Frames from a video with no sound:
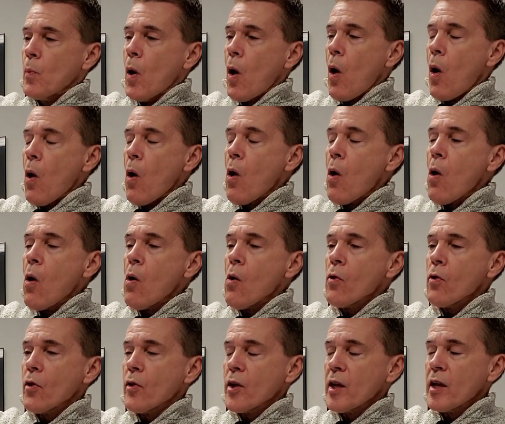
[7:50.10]

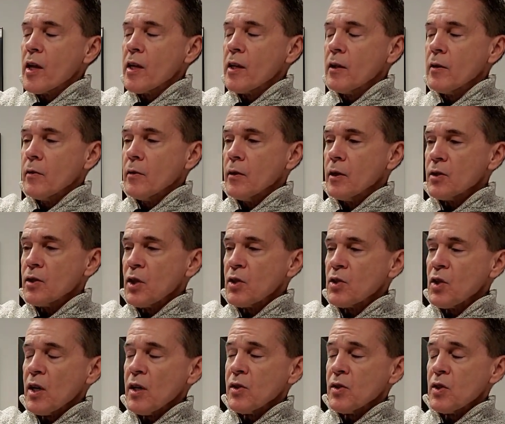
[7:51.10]
all the
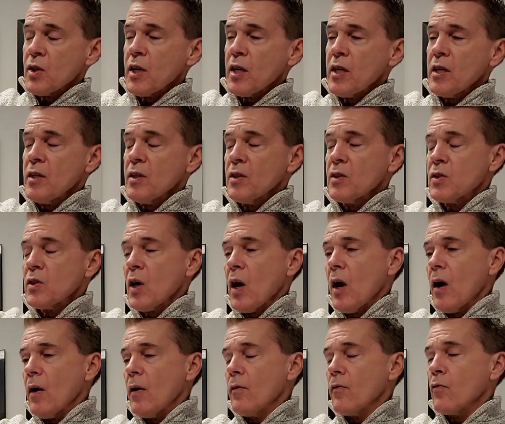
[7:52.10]
necessities
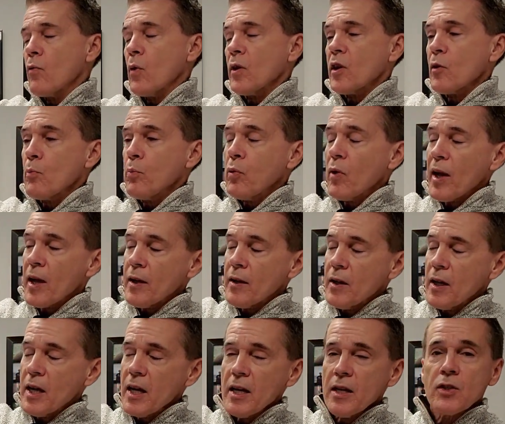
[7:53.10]
of what the plant
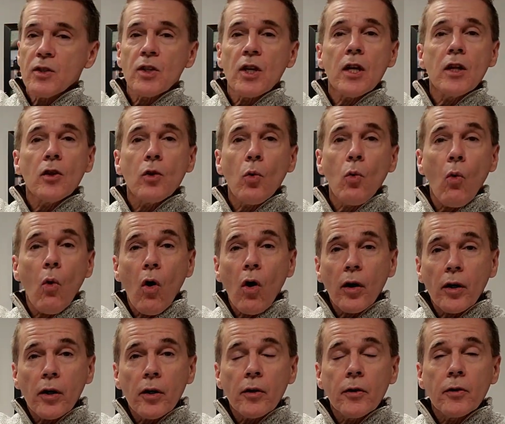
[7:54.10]
needs in the
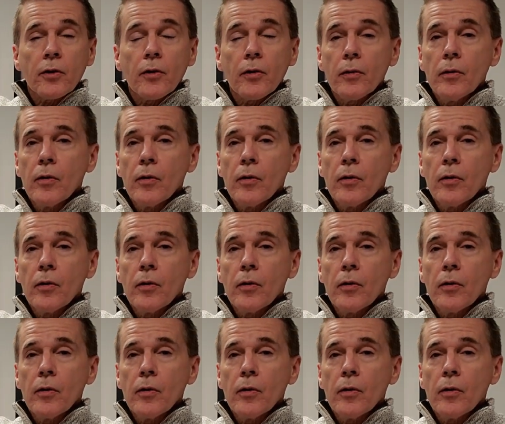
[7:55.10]
water.